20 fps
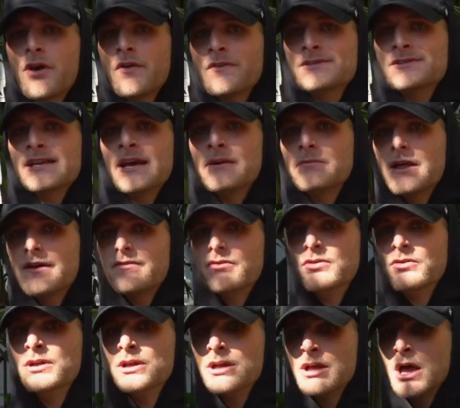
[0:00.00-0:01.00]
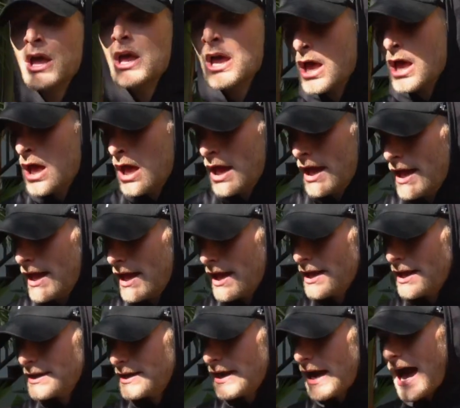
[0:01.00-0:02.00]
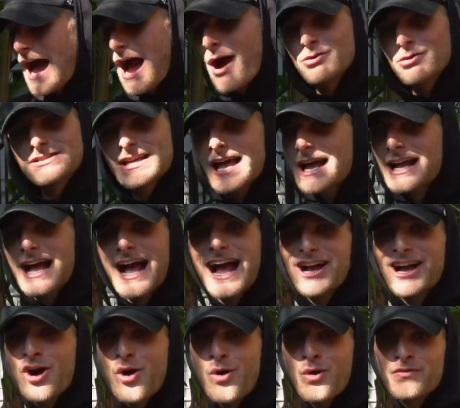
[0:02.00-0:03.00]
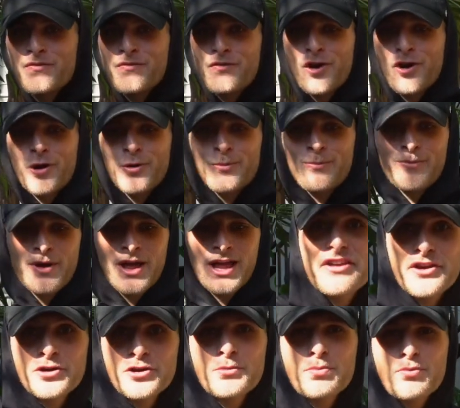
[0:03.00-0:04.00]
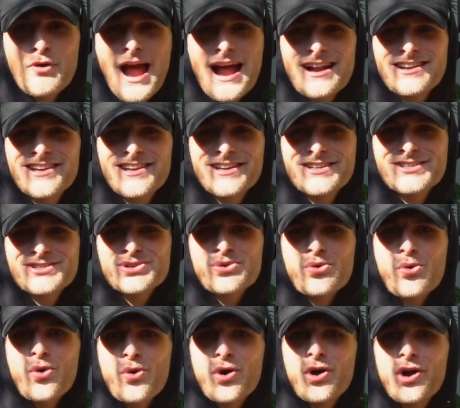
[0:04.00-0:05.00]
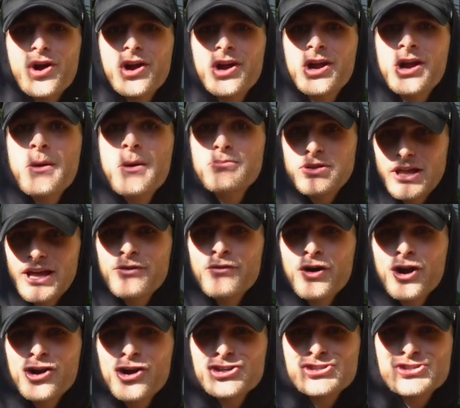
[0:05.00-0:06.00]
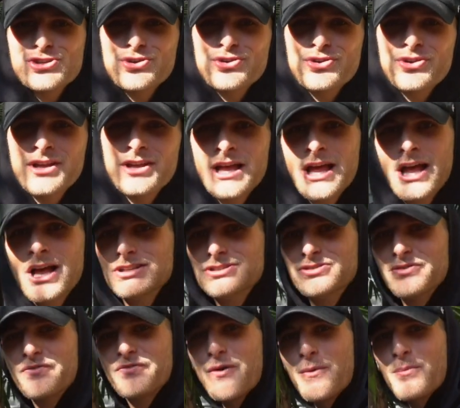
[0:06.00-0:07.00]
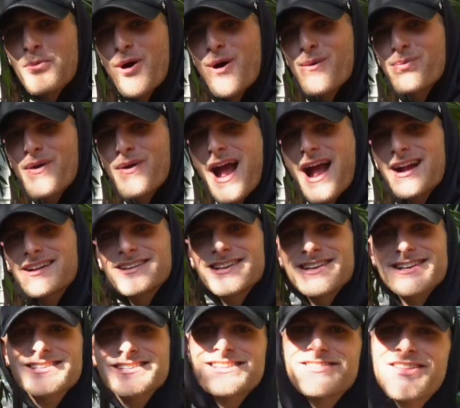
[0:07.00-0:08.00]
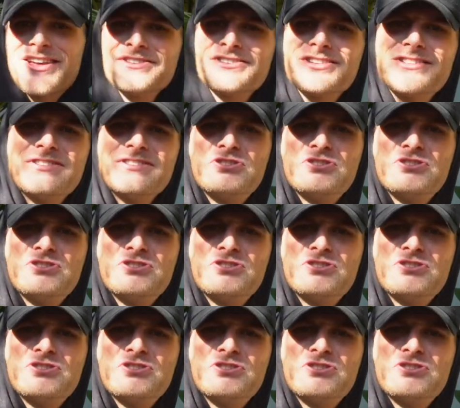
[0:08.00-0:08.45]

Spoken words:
on the same level. And I was that guy going from theater practice or play rehearsal to football practice and then to the